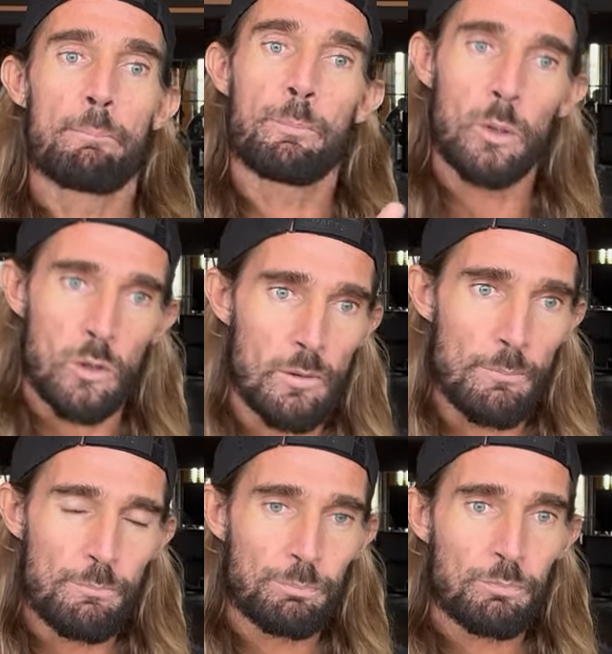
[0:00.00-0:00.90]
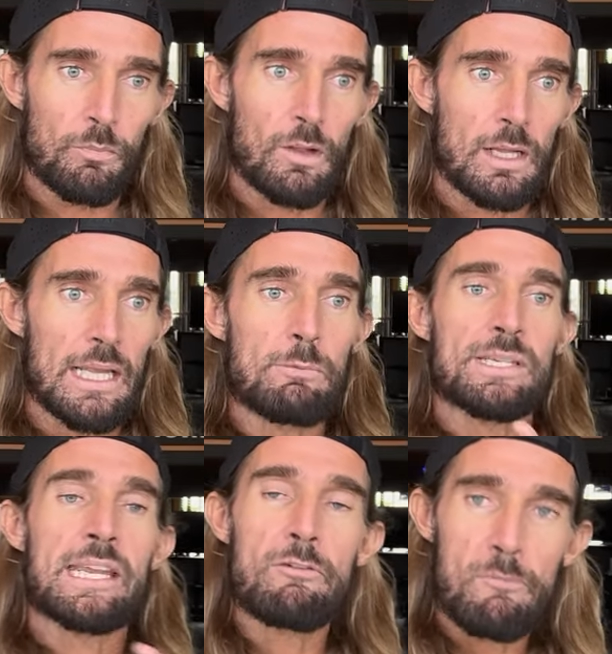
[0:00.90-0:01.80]
but it was
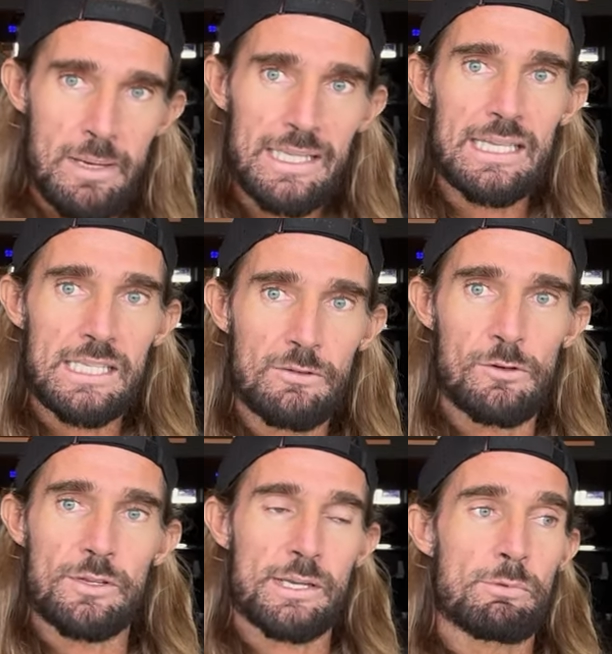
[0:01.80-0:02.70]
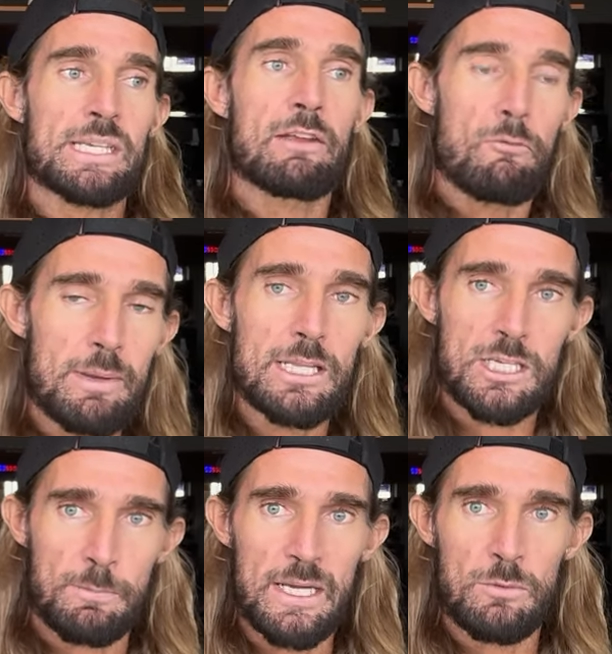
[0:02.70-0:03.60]
giving me the intervals, it was giving me the
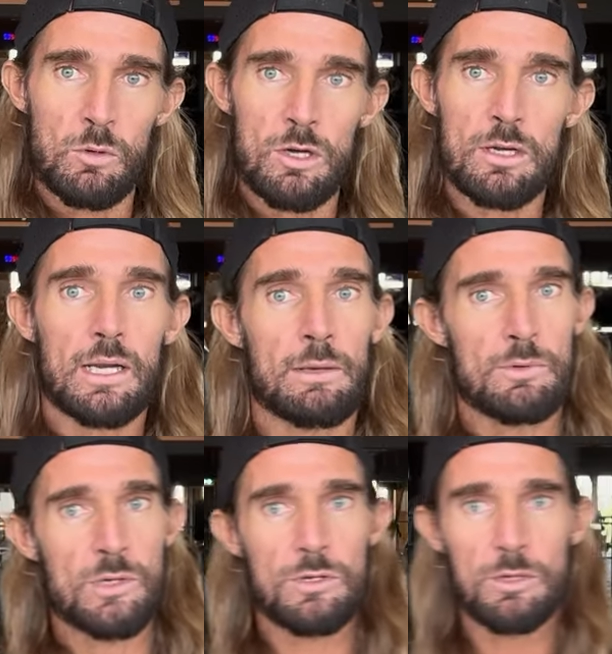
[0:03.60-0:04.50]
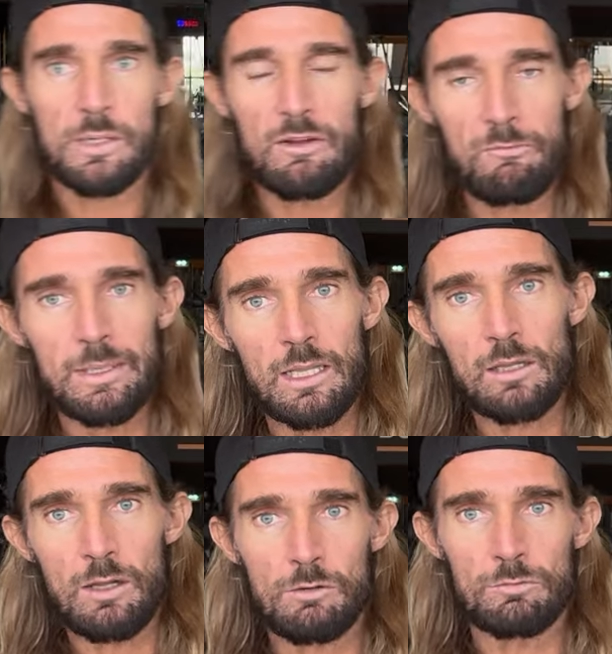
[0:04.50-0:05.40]
speed work, and it was also giving me the
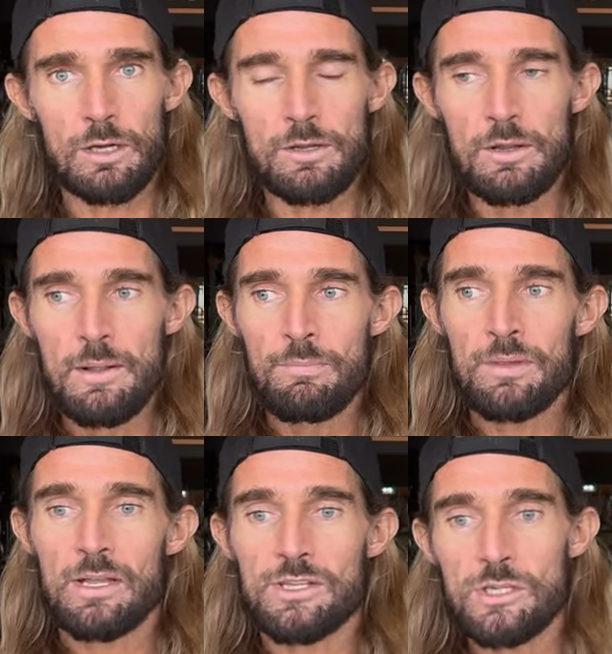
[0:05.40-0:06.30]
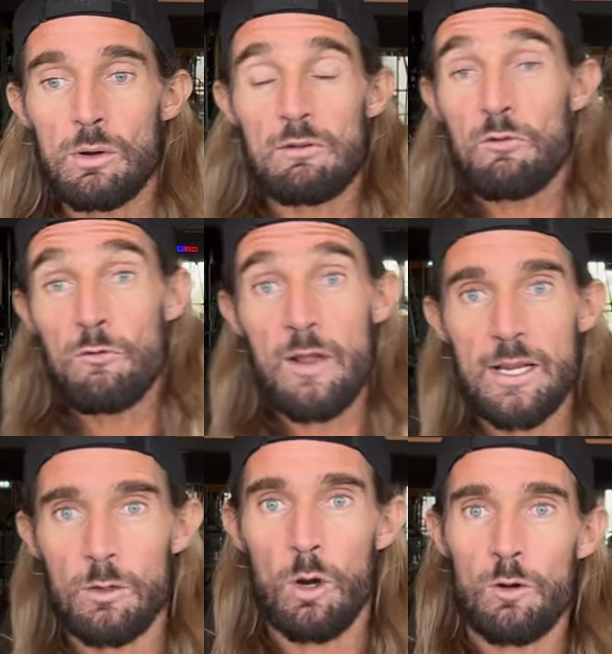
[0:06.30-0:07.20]
long run. And so I
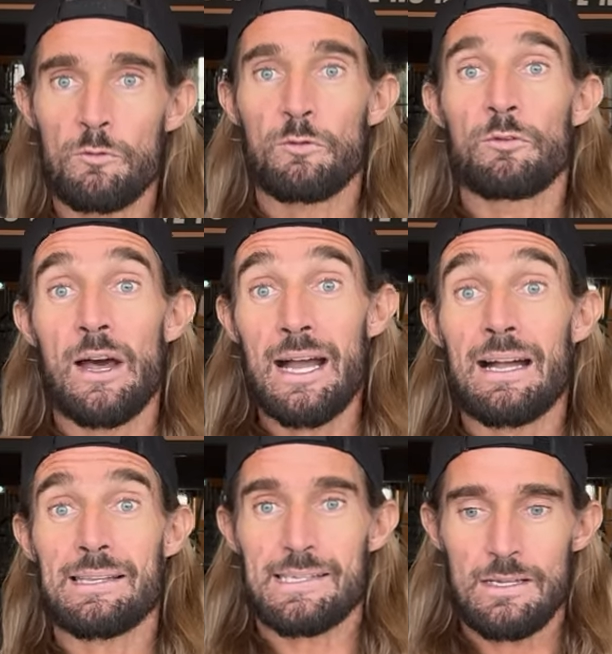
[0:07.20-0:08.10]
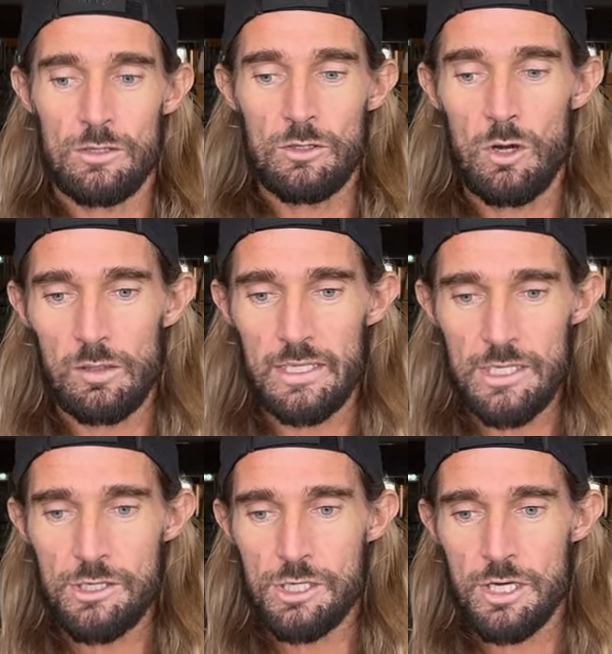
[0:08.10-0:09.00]
fed off that
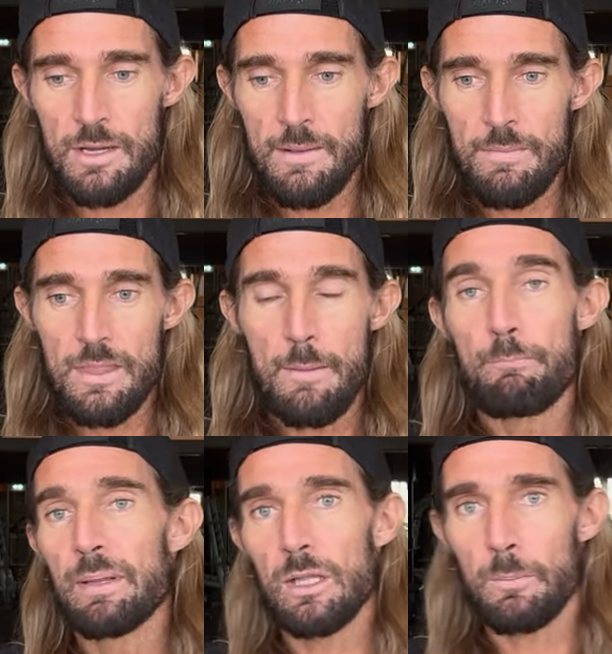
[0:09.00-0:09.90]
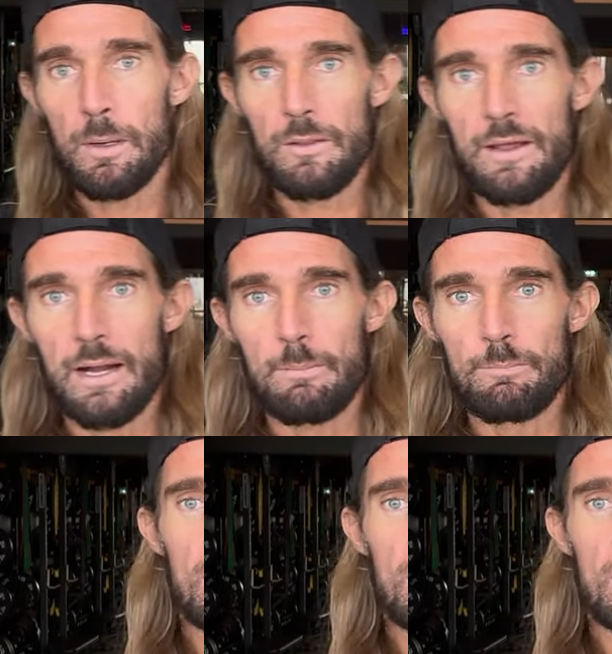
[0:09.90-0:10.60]
knowledge and built upon that.